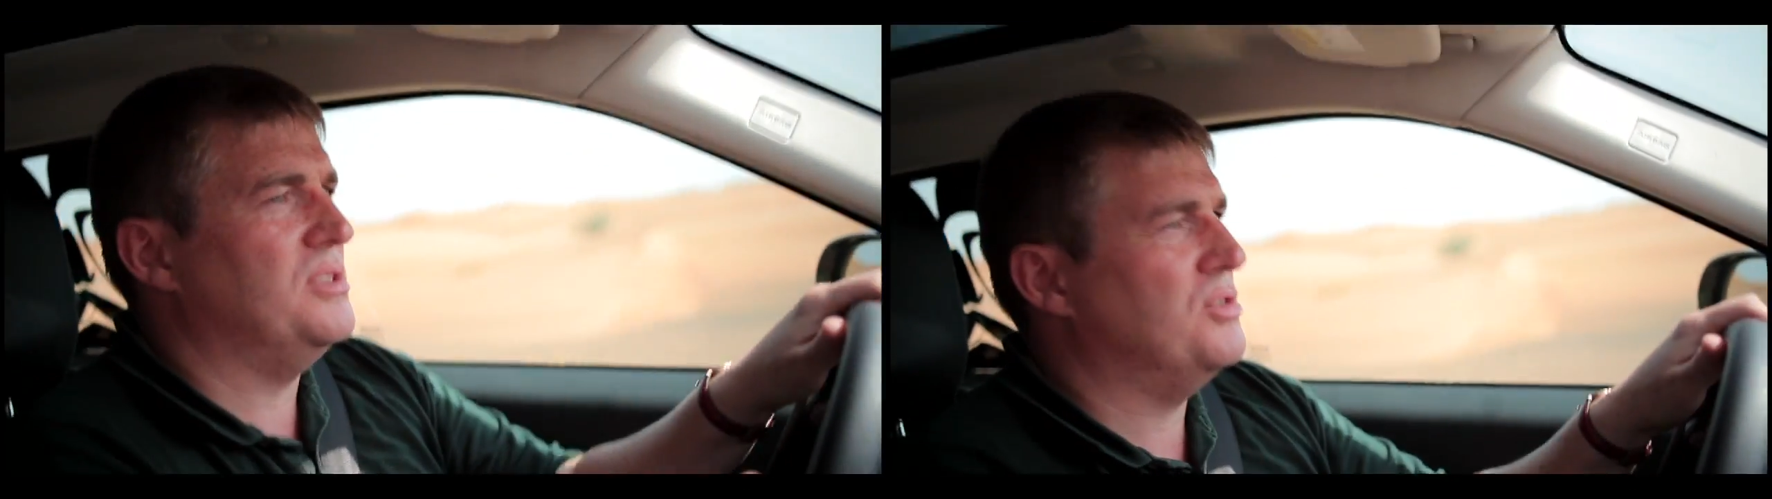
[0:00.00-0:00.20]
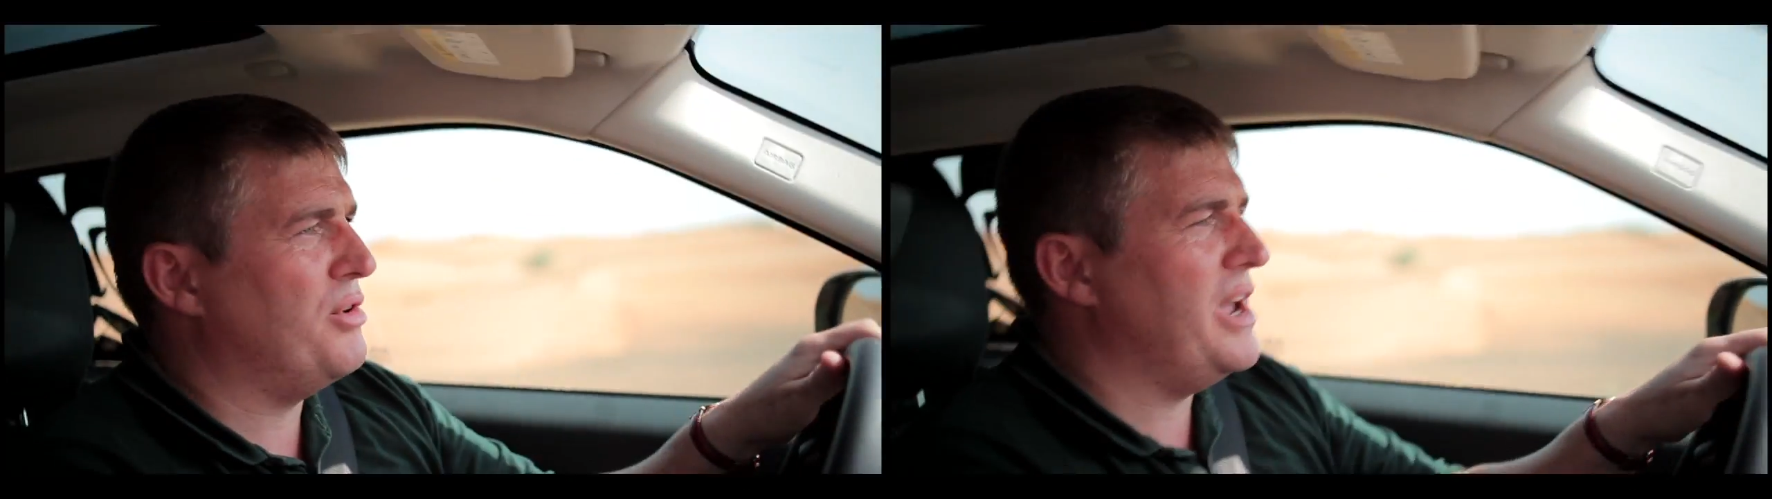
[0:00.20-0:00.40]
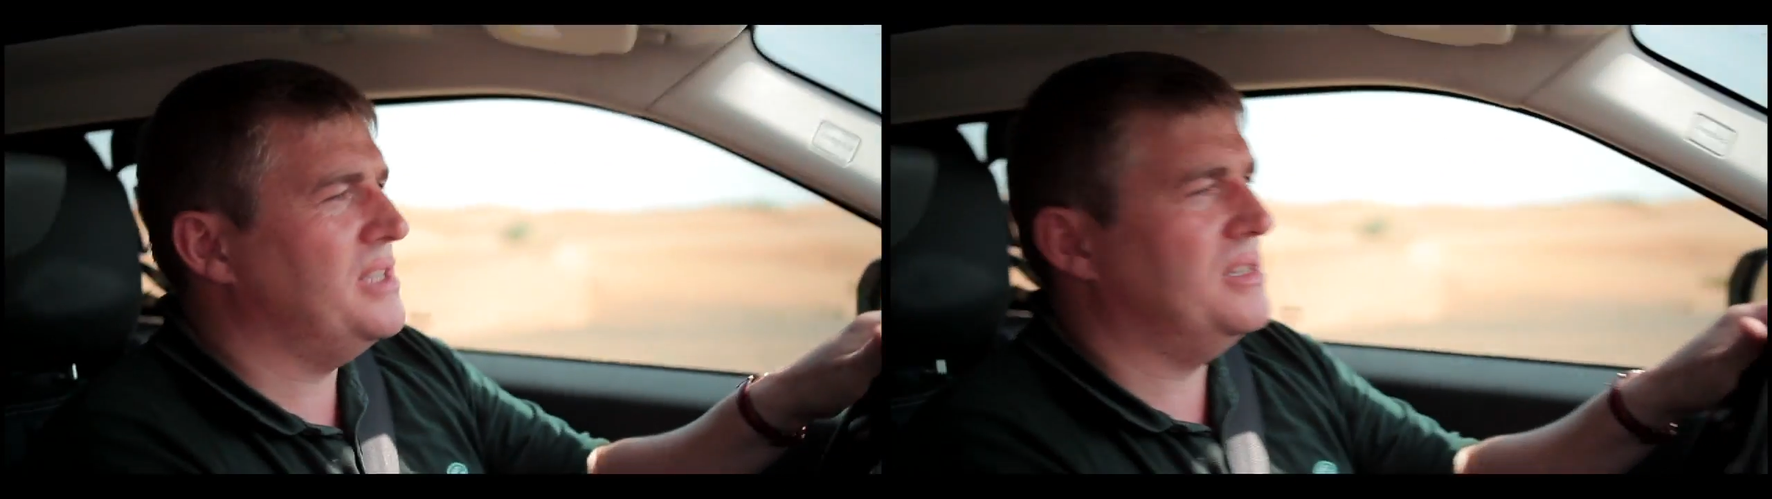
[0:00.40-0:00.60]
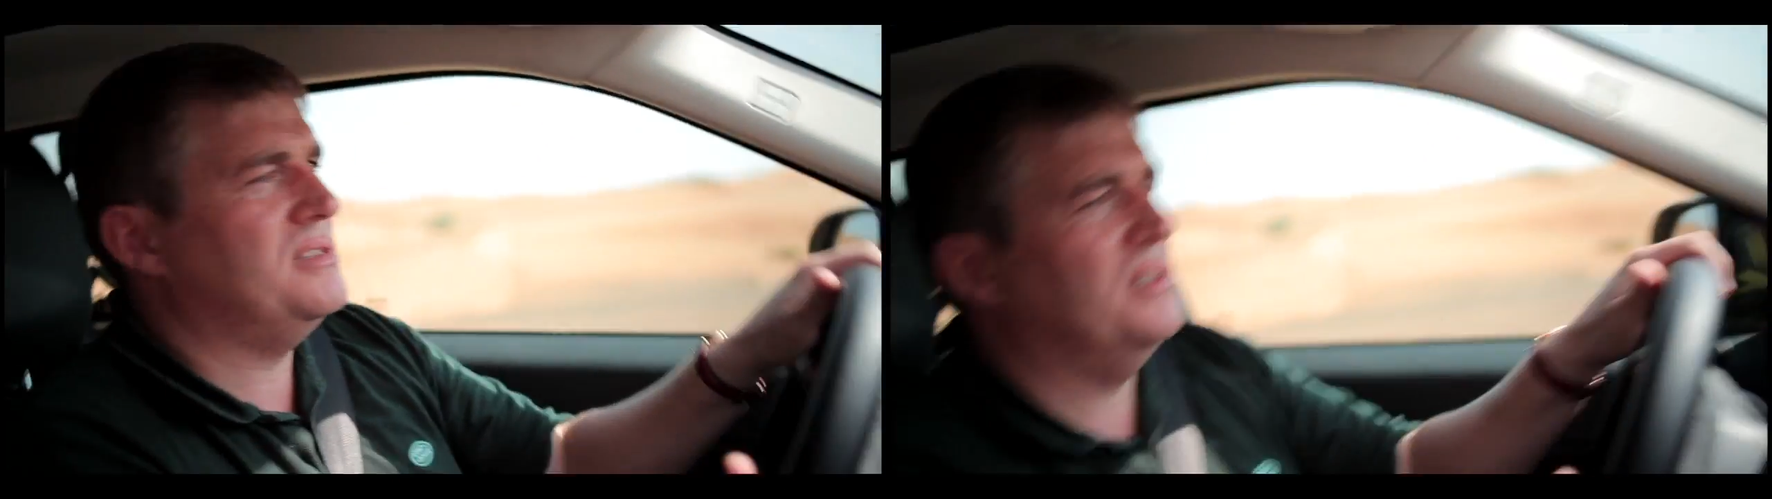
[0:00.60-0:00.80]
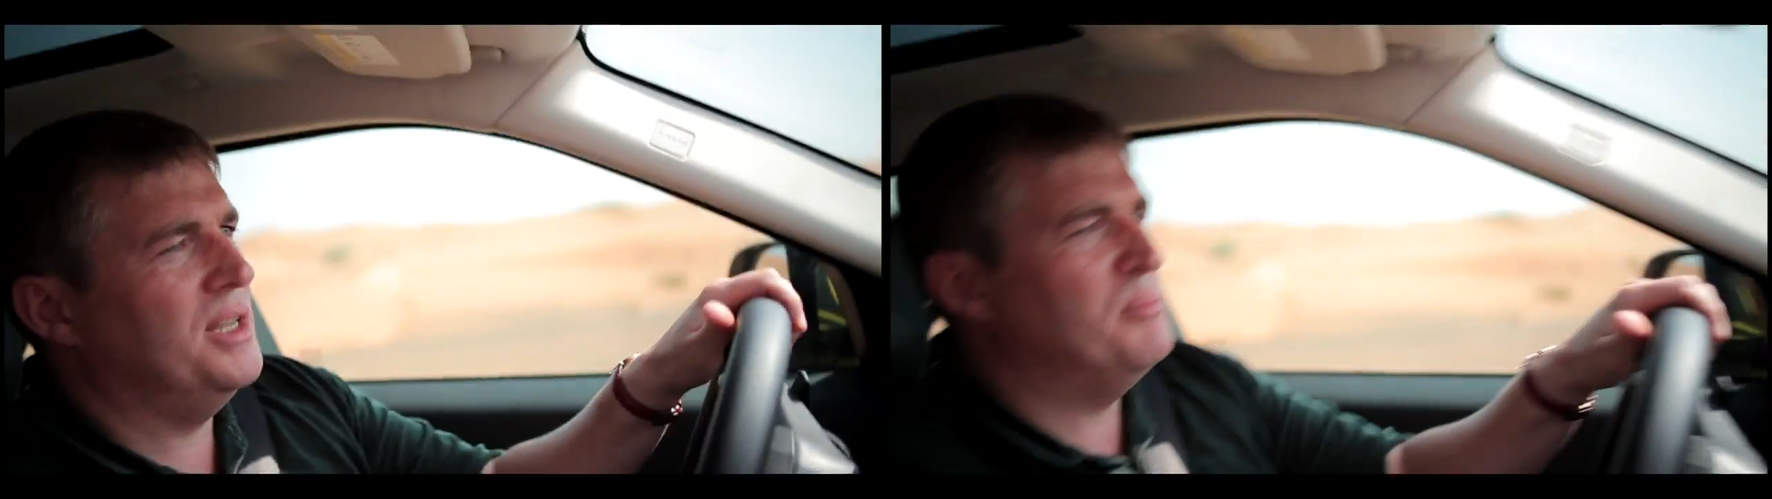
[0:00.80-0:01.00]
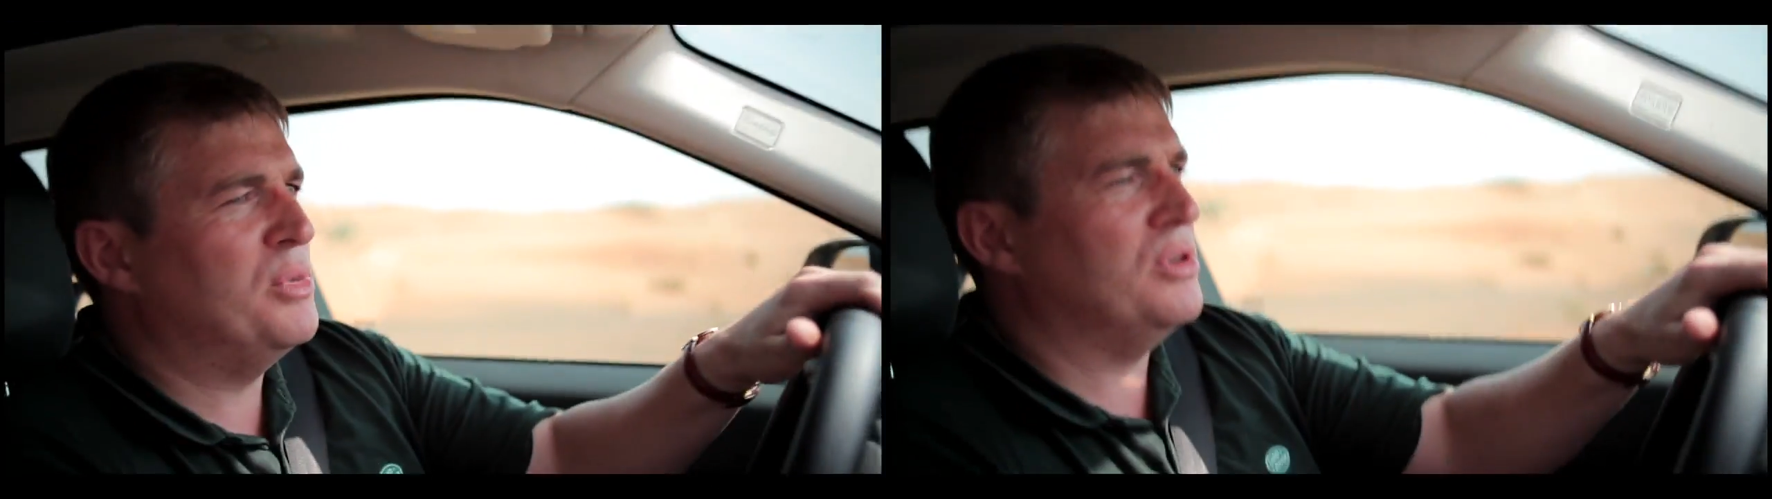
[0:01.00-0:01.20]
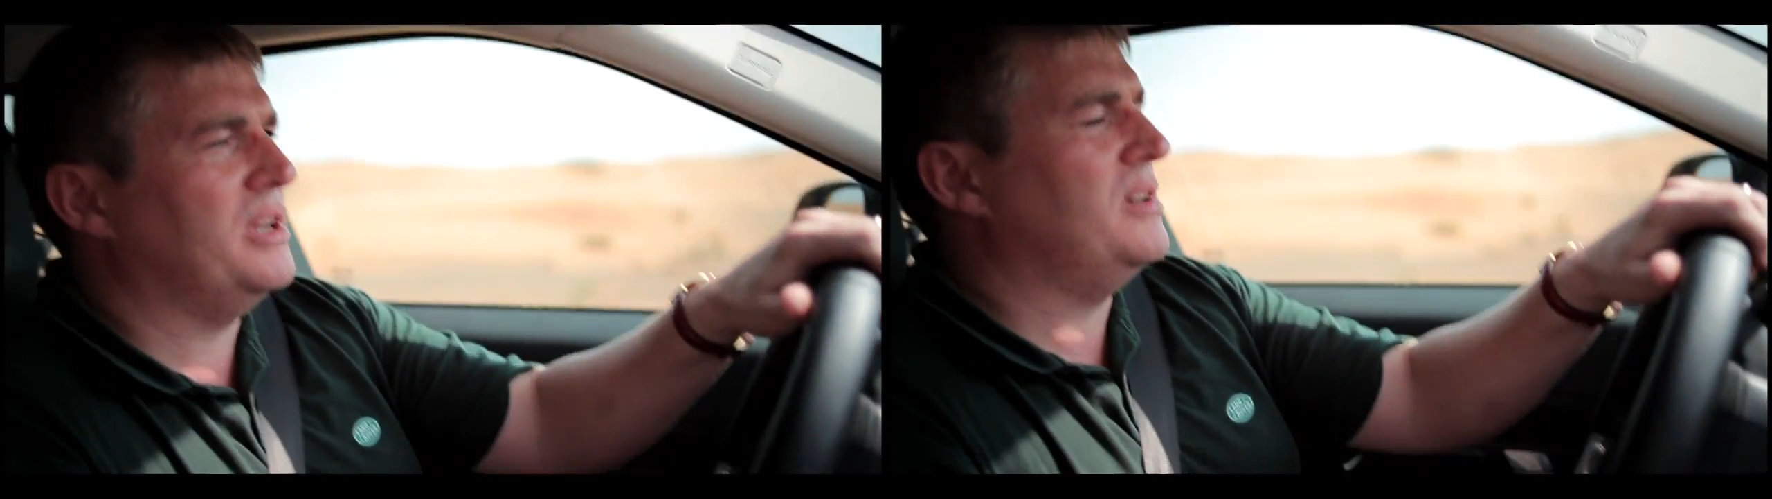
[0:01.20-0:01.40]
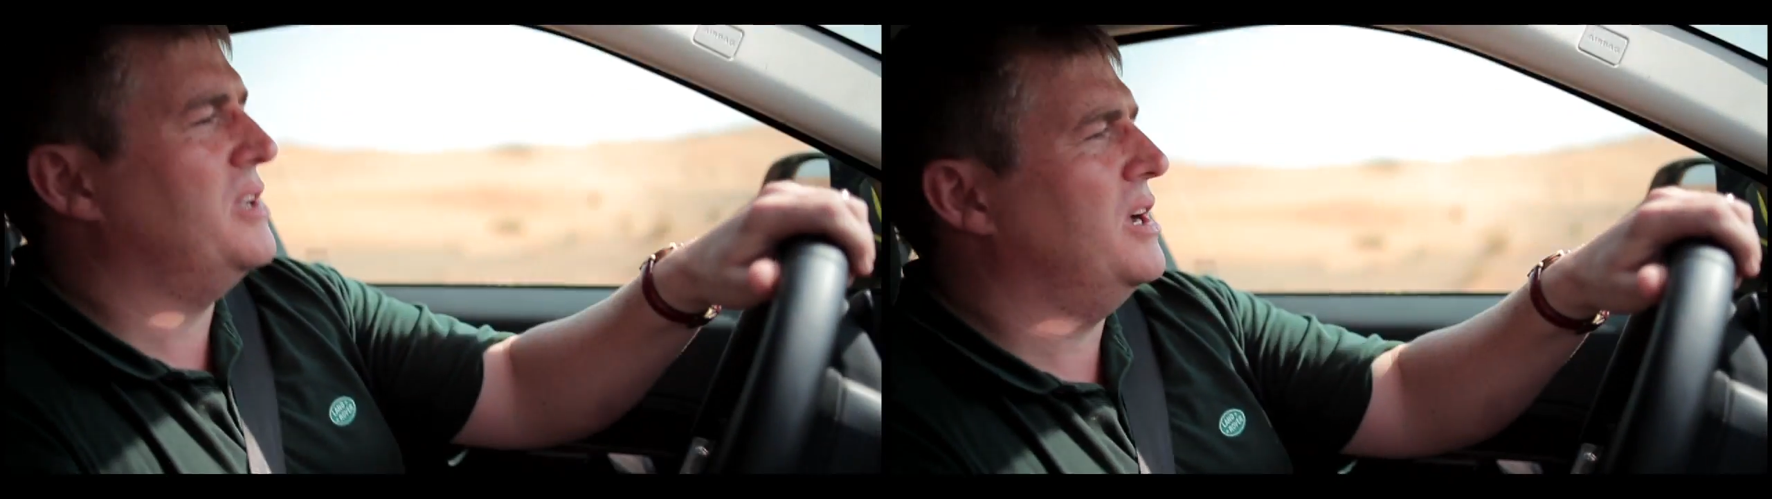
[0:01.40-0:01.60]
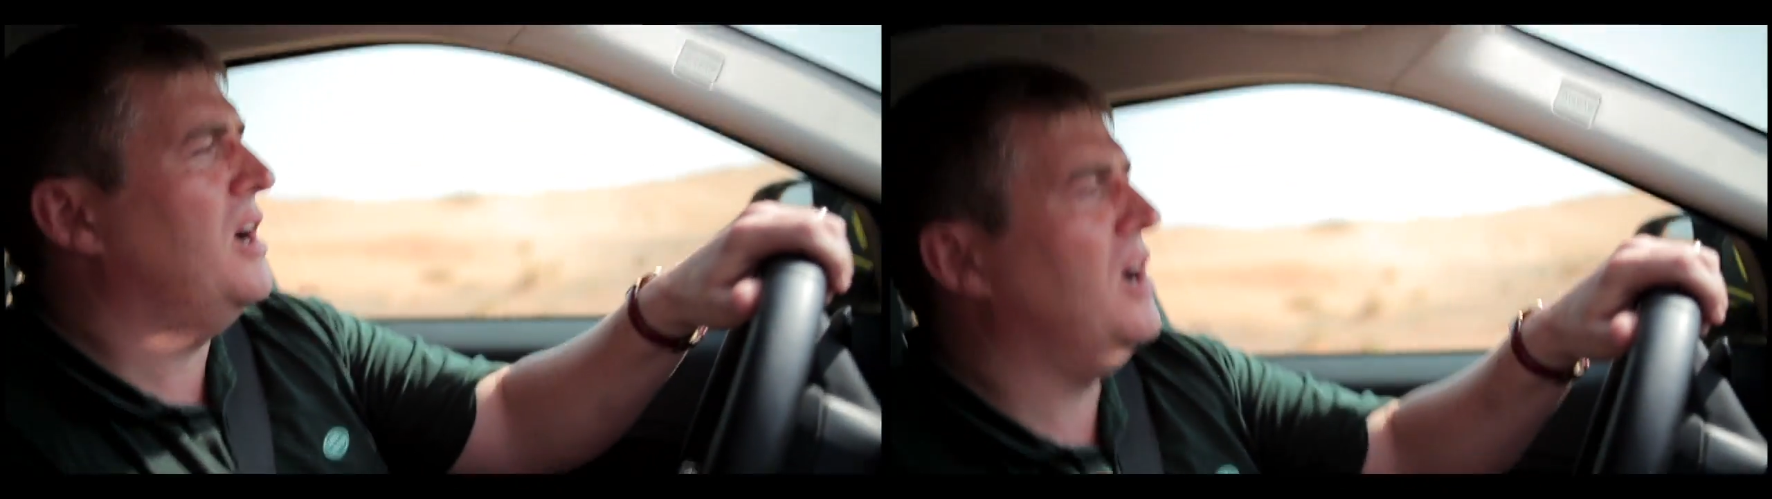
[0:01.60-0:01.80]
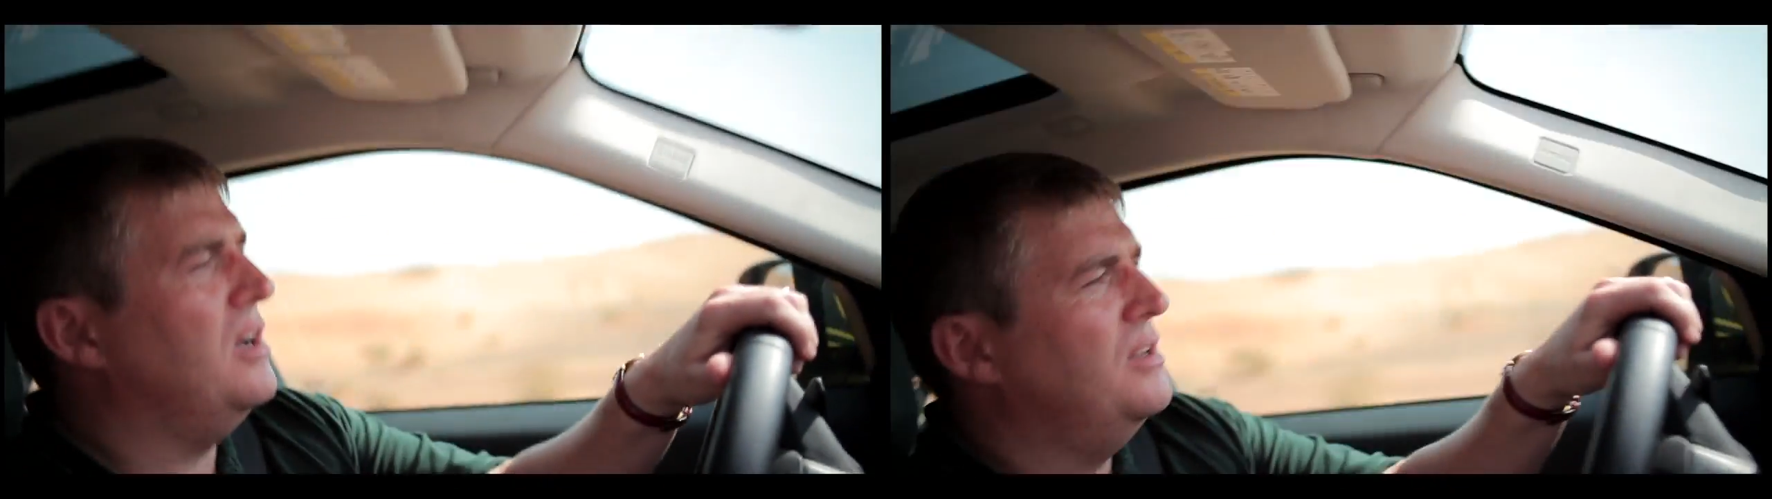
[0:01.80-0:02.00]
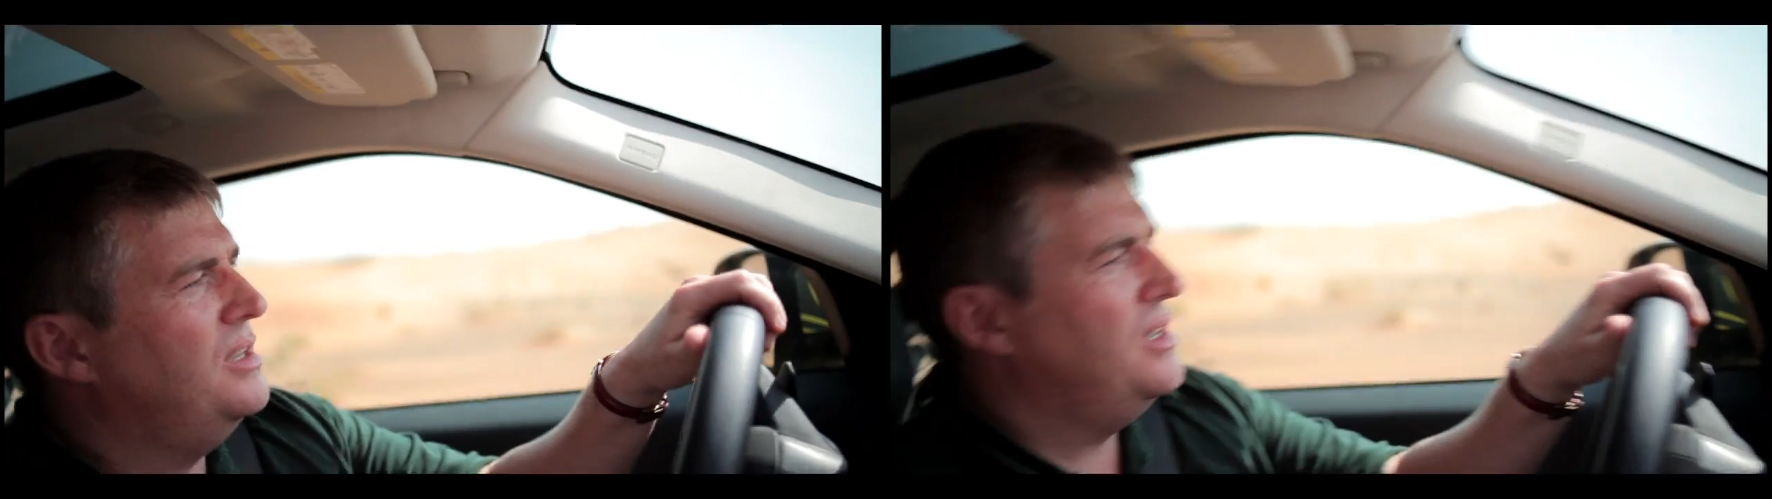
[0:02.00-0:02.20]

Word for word: it's great. It's a nimble little car.